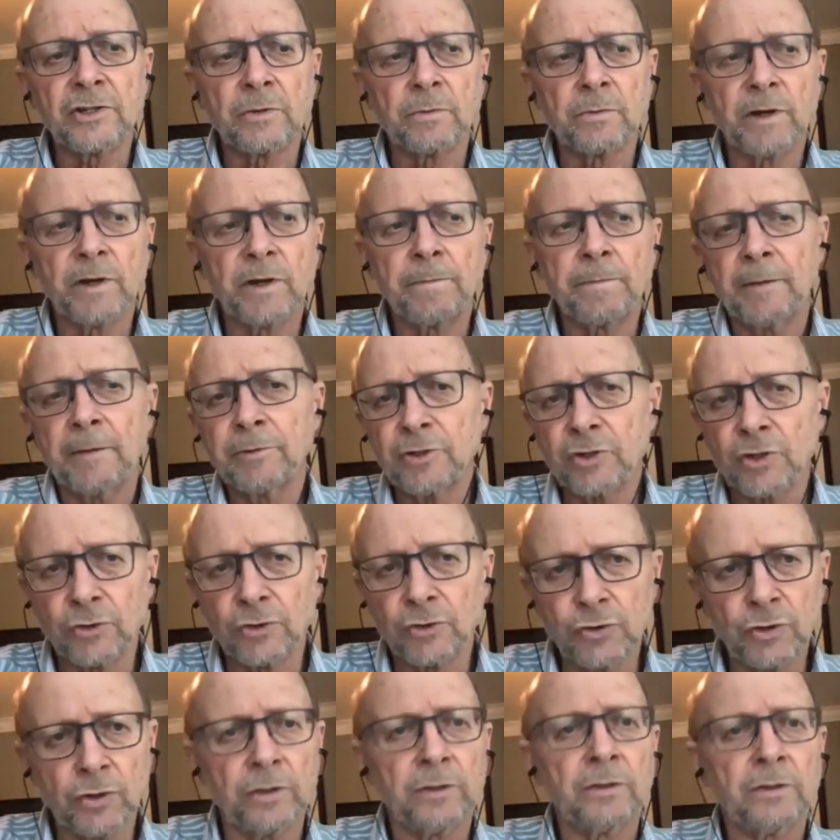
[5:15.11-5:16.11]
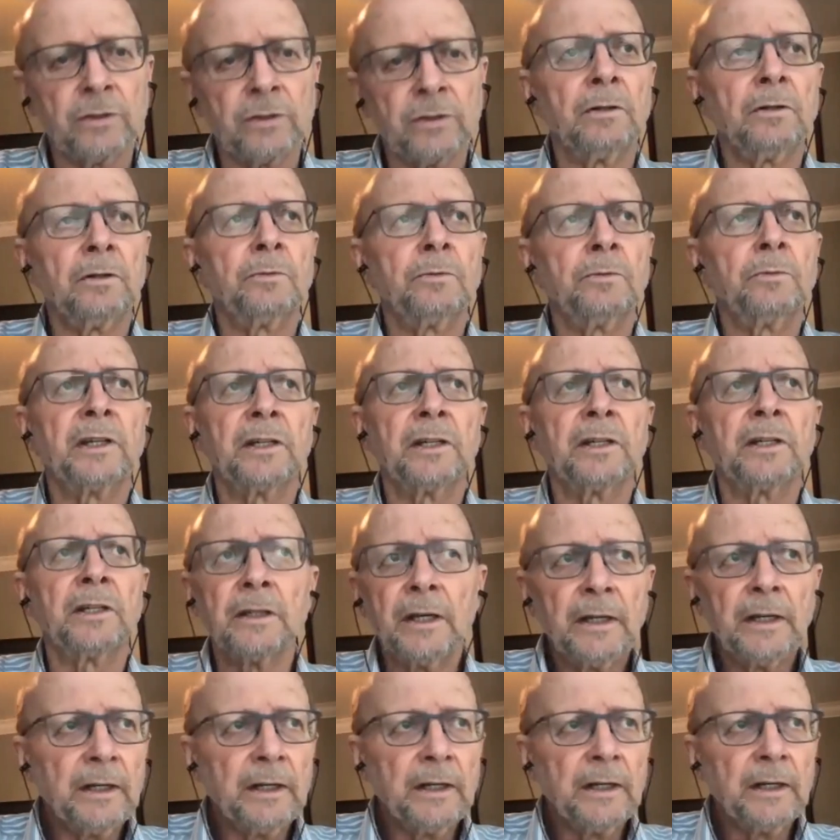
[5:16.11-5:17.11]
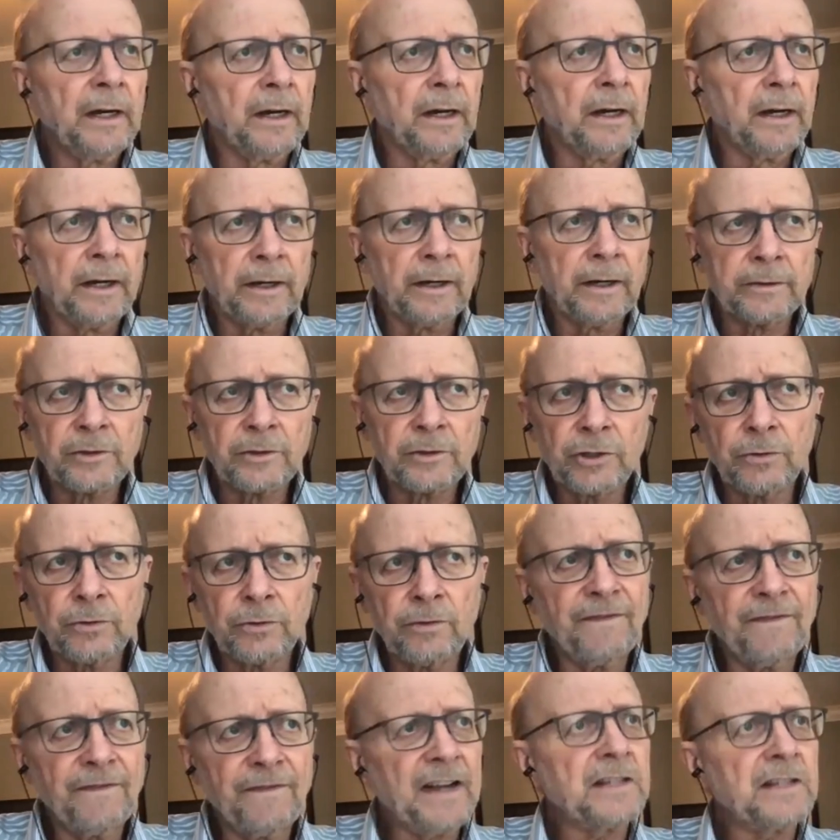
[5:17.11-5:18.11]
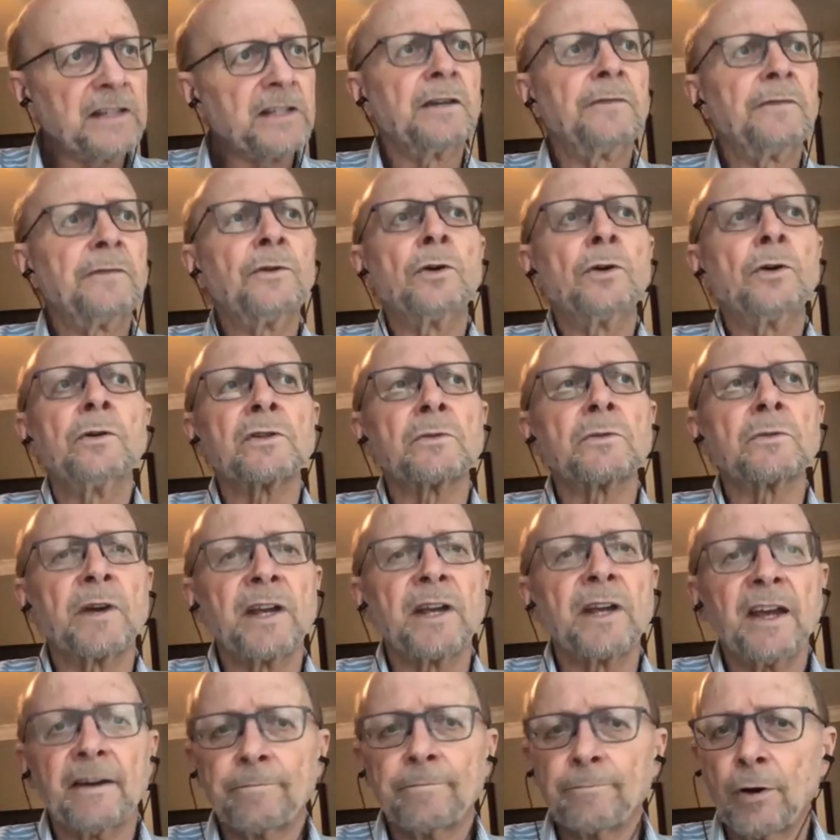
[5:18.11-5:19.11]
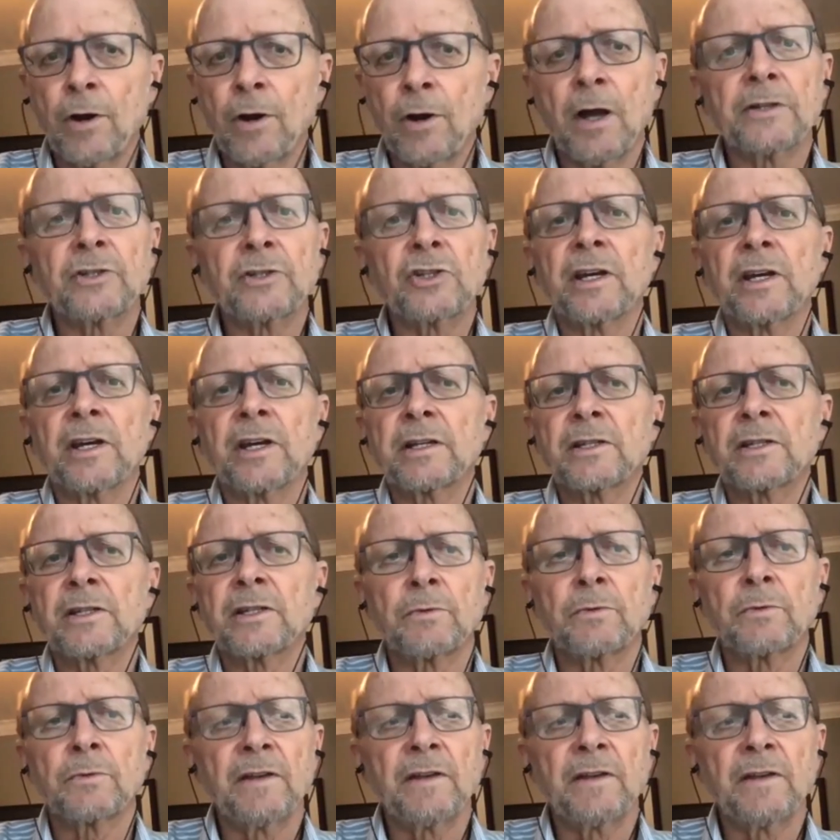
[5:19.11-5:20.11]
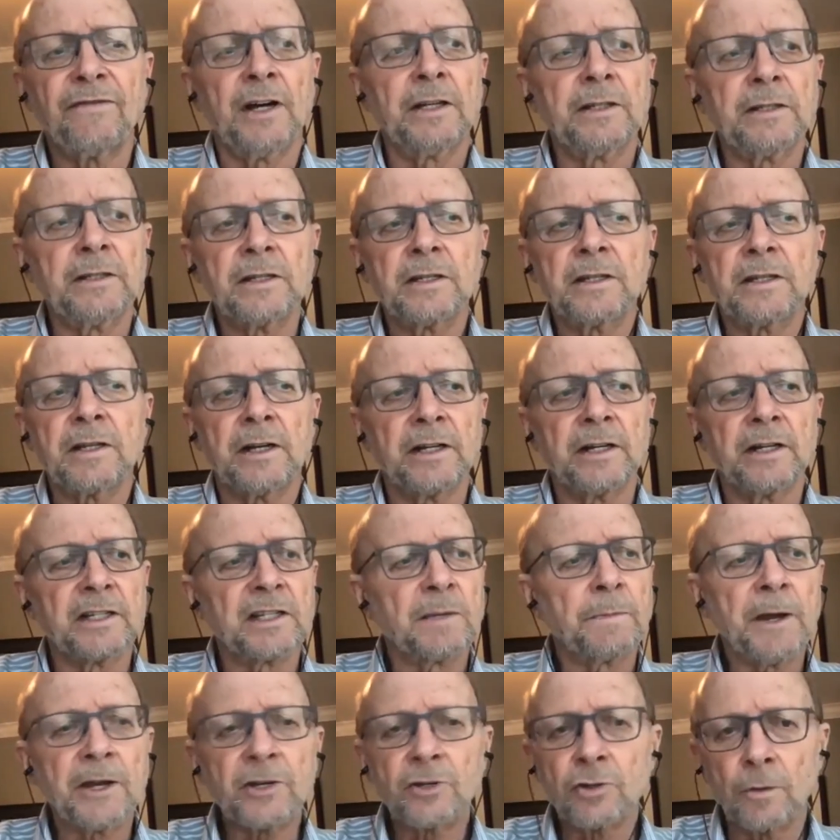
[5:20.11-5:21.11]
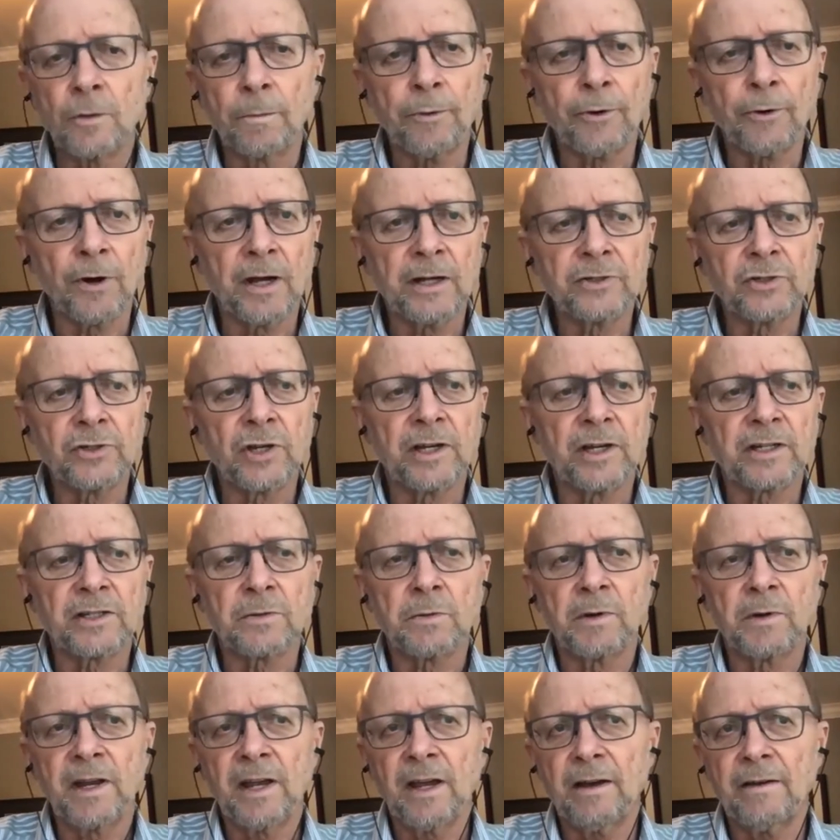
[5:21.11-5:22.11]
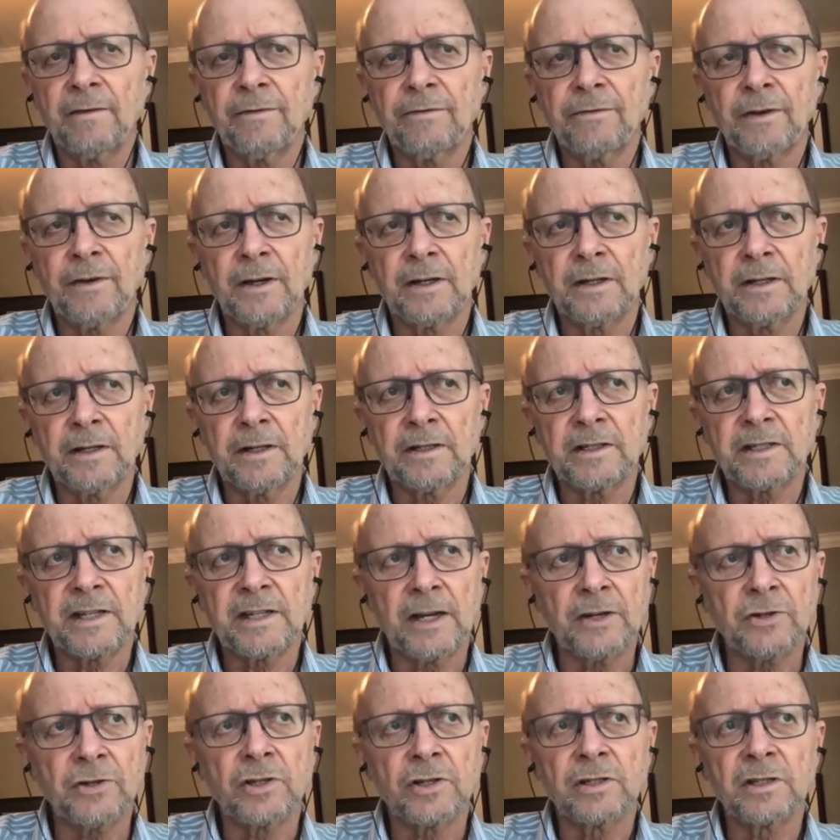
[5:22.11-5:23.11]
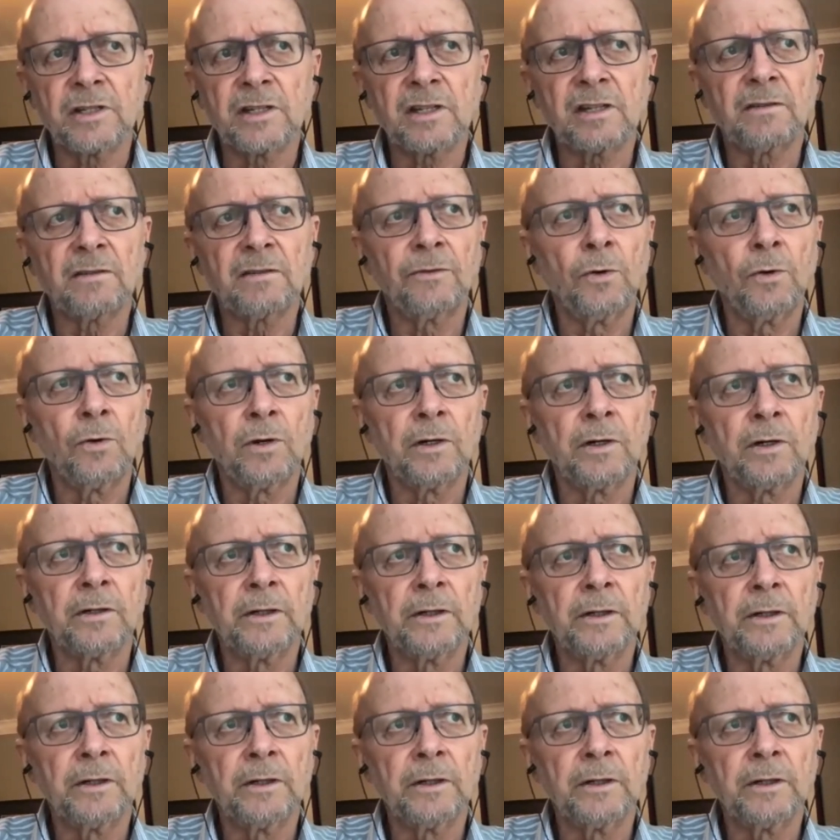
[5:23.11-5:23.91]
We publish a journal, we do festivals, we have projects, we fund special projects, we have sessions for